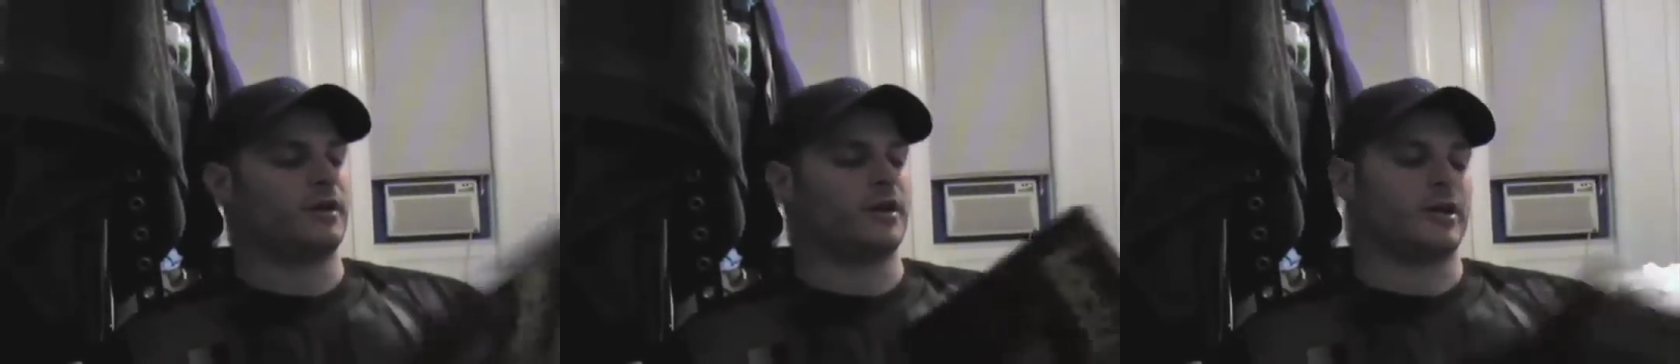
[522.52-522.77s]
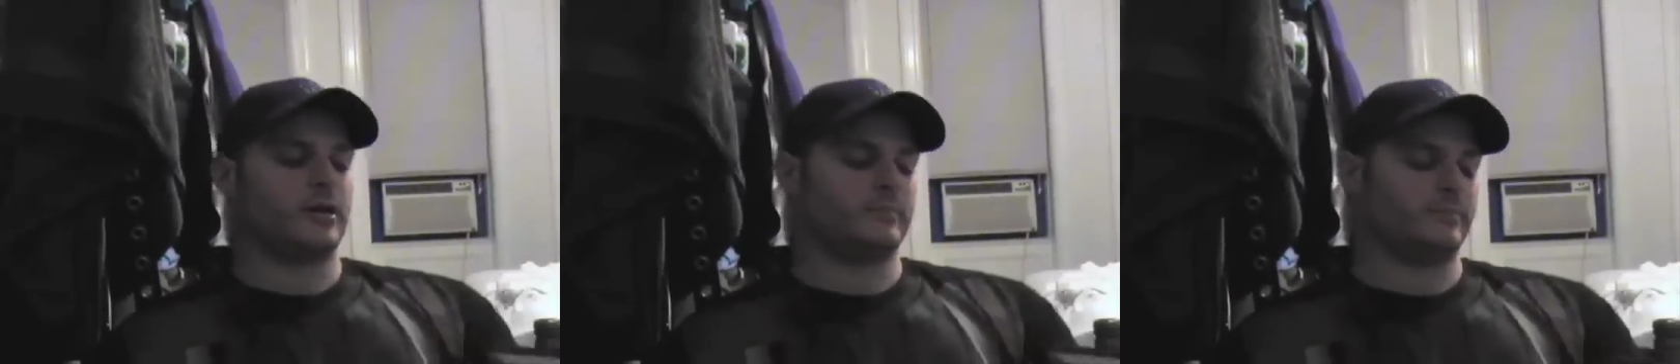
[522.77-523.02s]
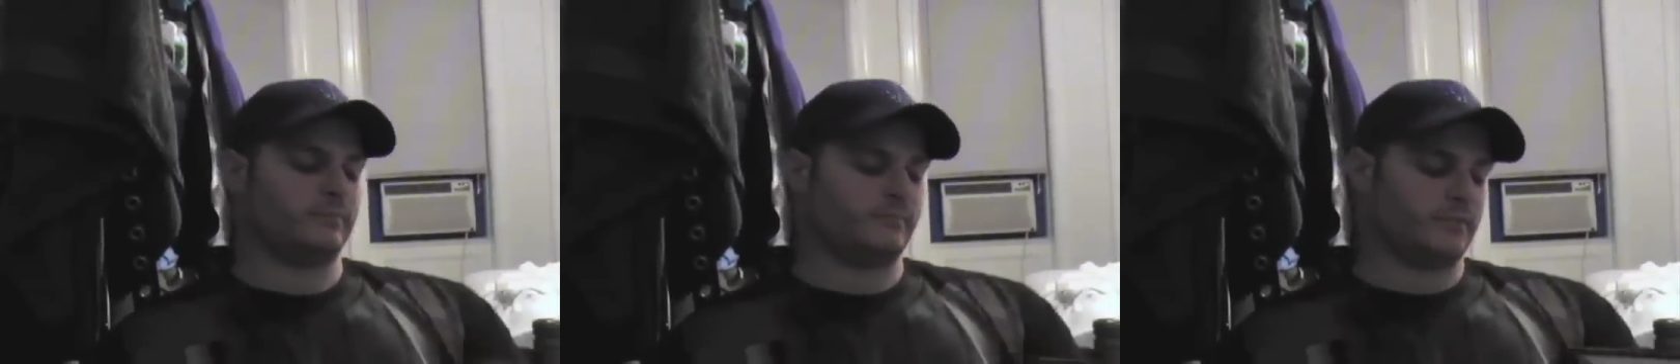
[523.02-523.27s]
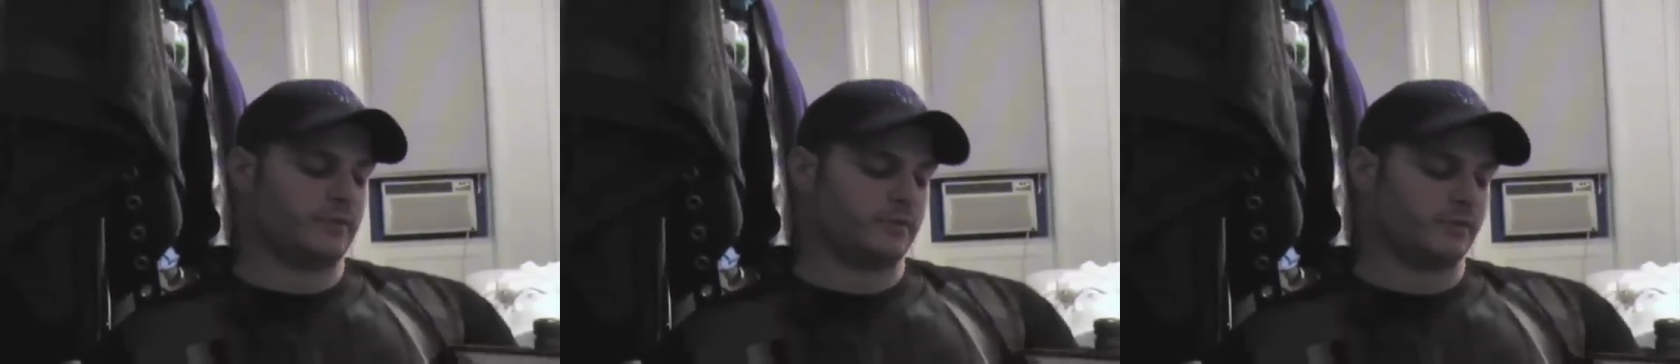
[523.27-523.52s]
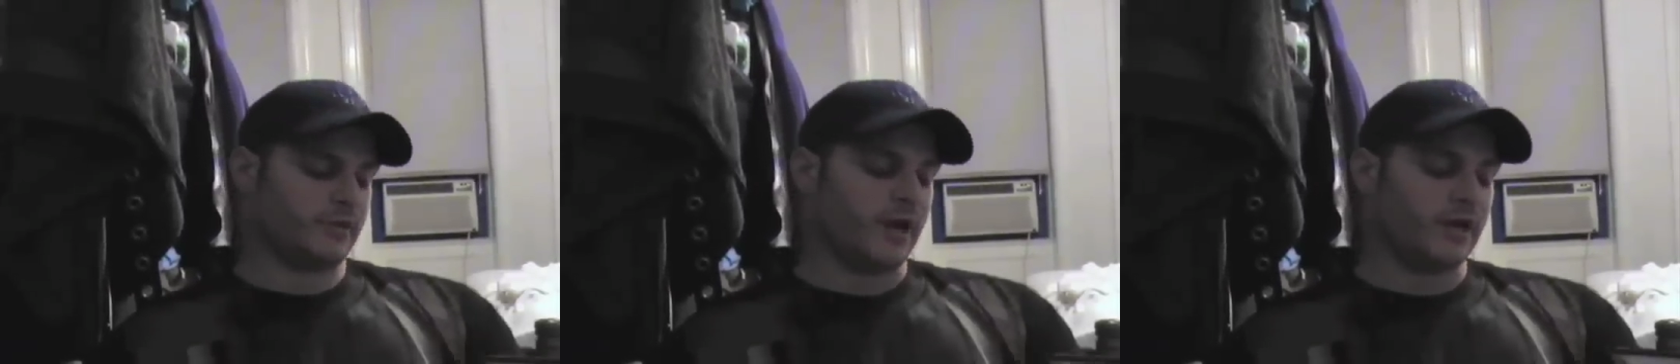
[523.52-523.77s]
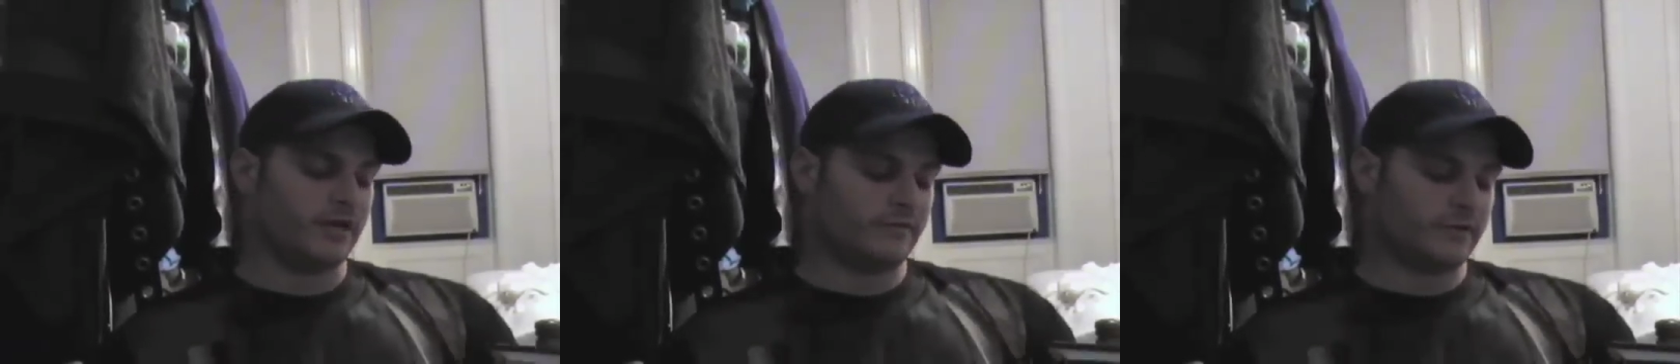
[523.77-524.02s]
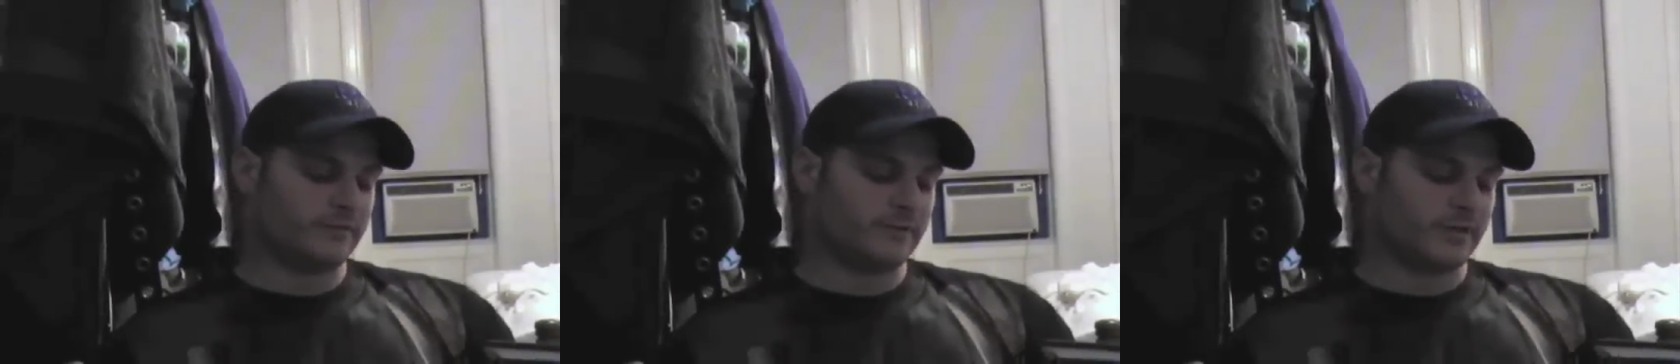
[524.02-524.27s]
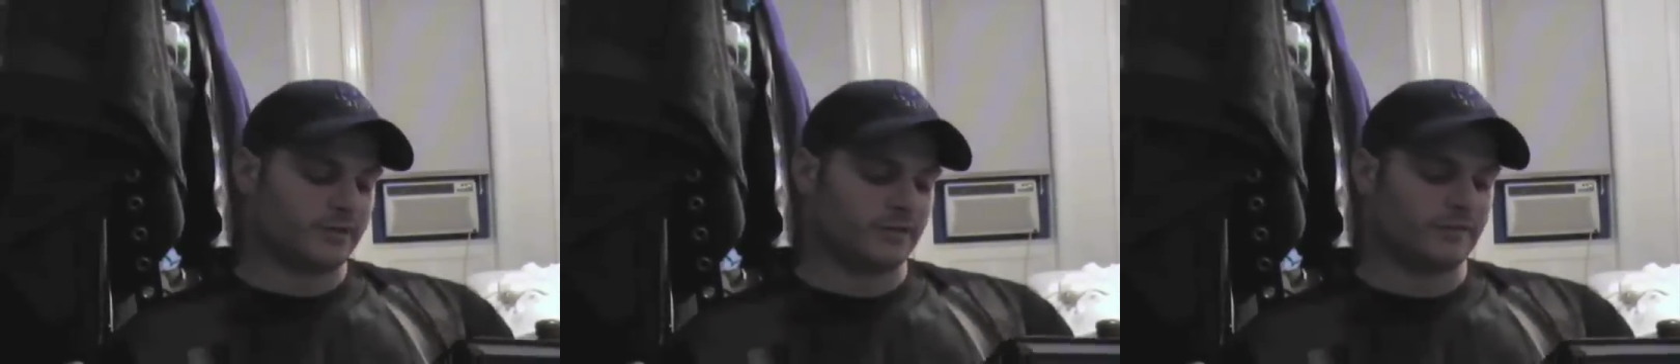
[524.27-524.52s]
It was kind of
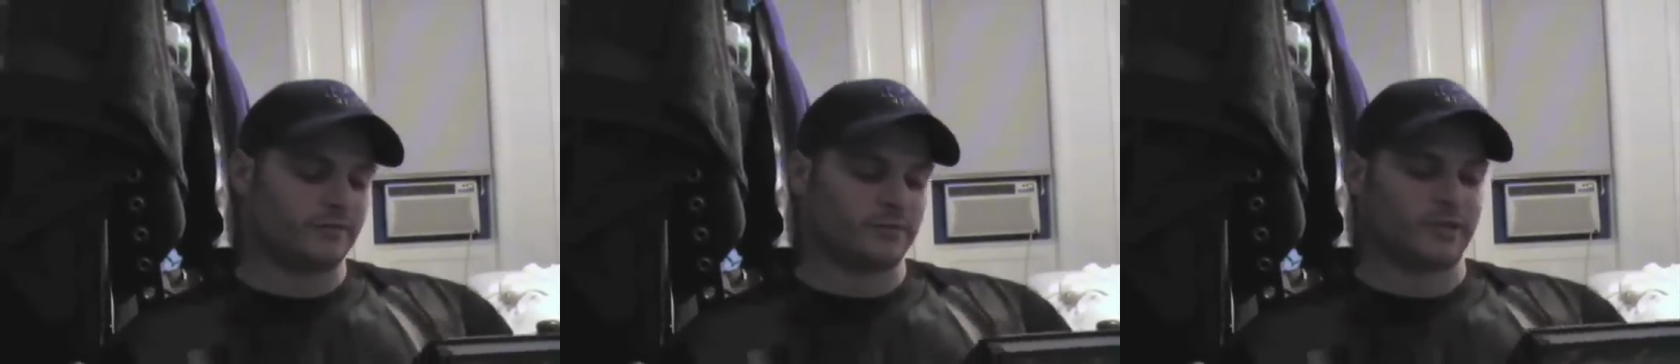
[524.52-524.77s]
expensive,